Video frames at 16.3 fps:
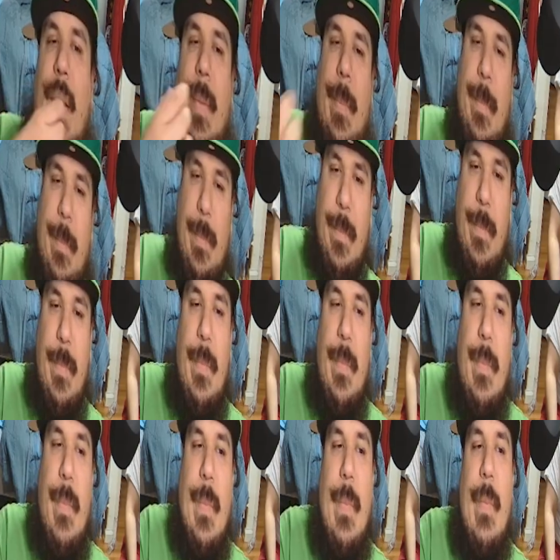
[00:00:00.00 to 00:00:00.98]

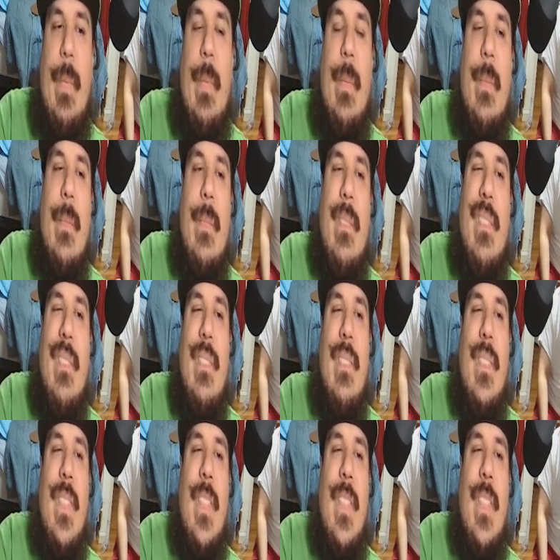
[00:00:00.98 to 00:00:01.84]
Nobody speaks.